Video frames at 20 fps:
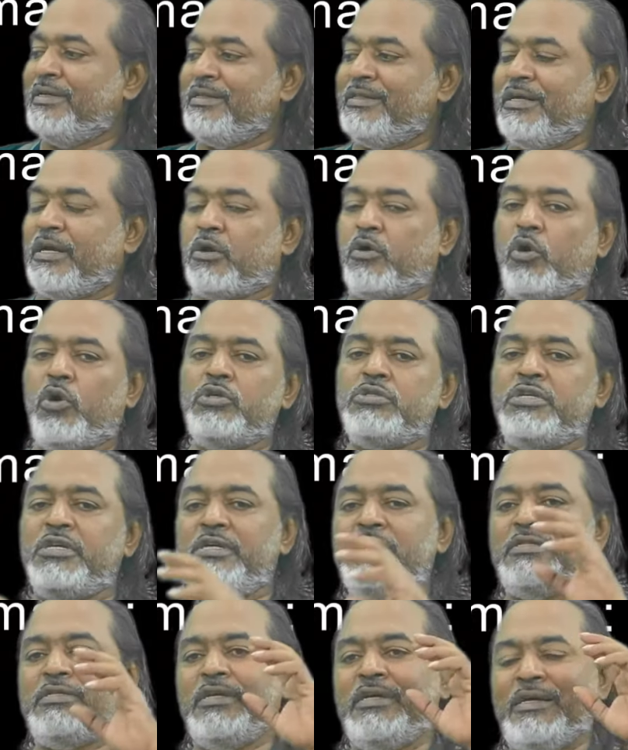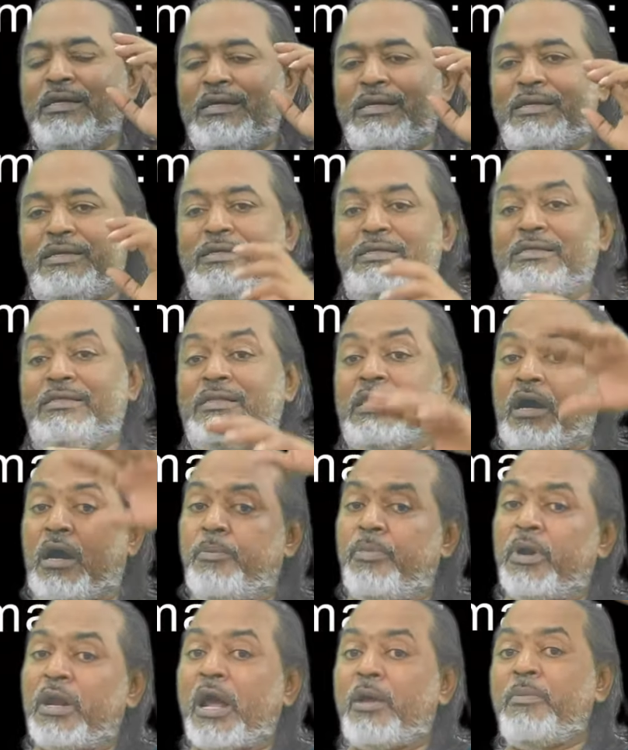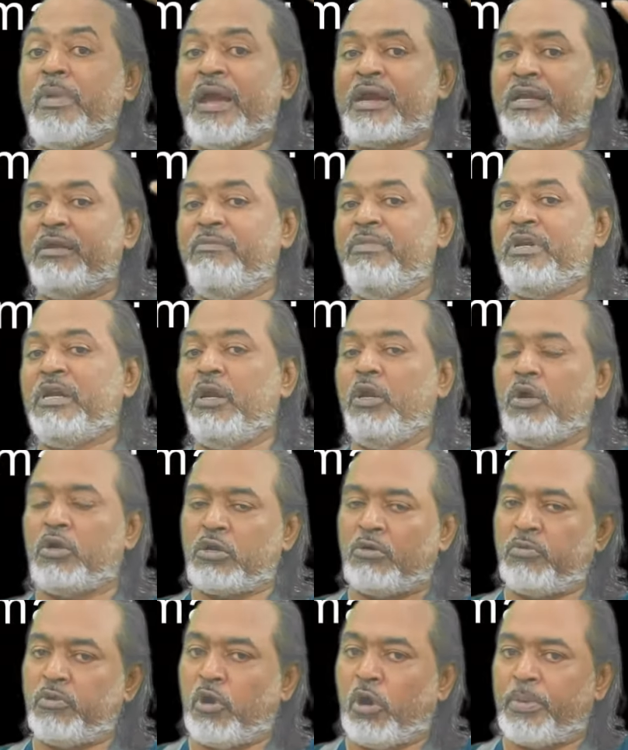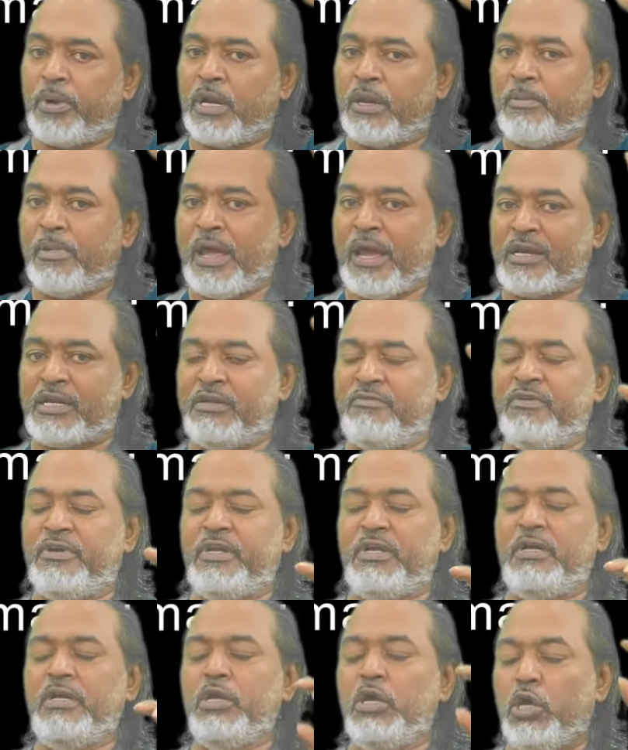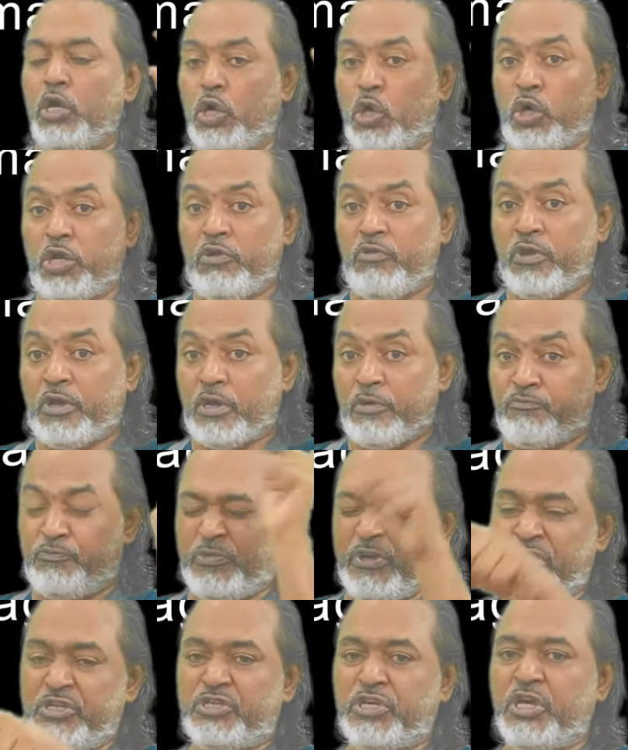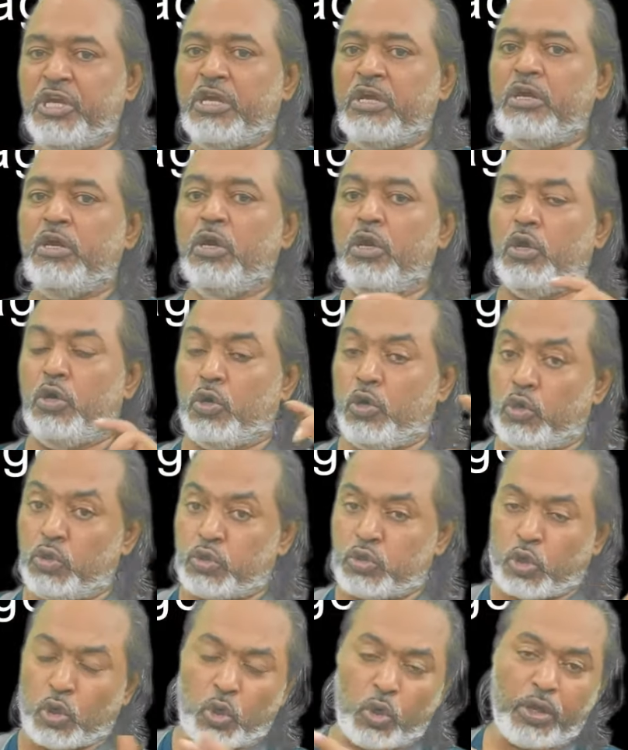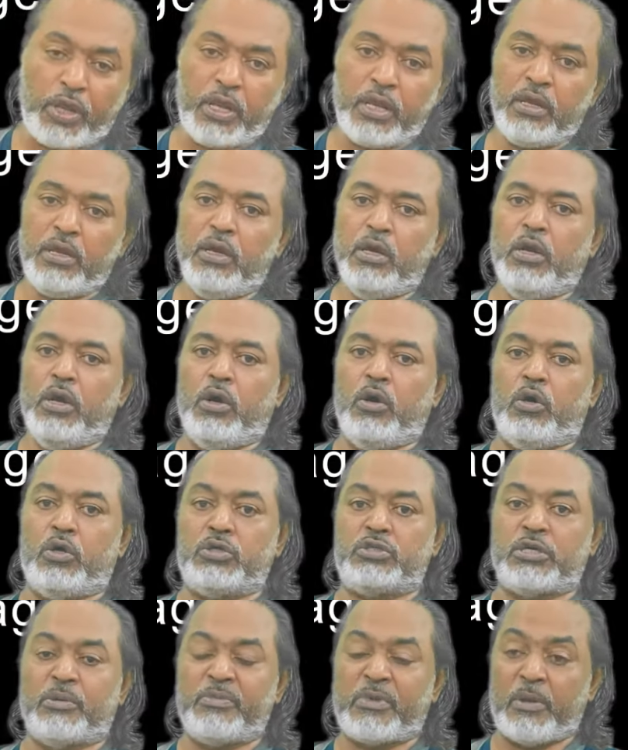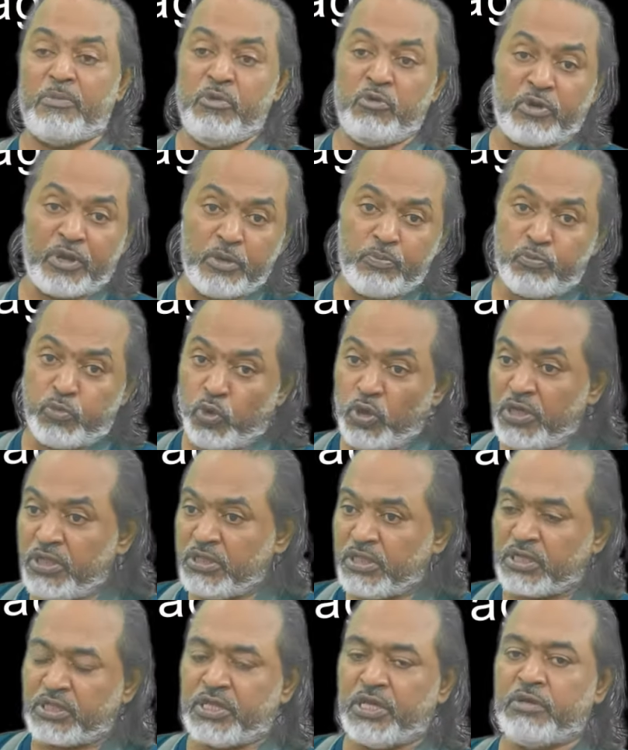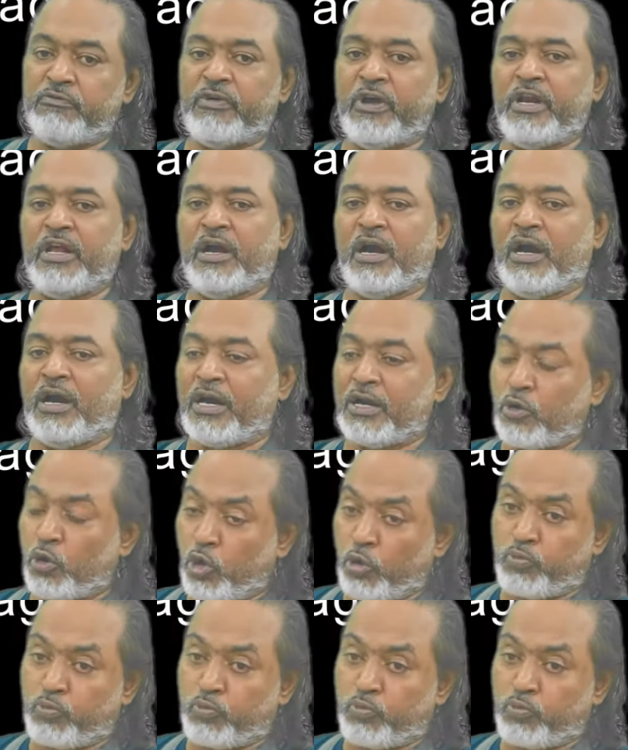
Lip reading: The cause is the upper arm activity, lot of upper arm activity, or you are teaching or throwing, or sometimes you can pulling the thing very hard or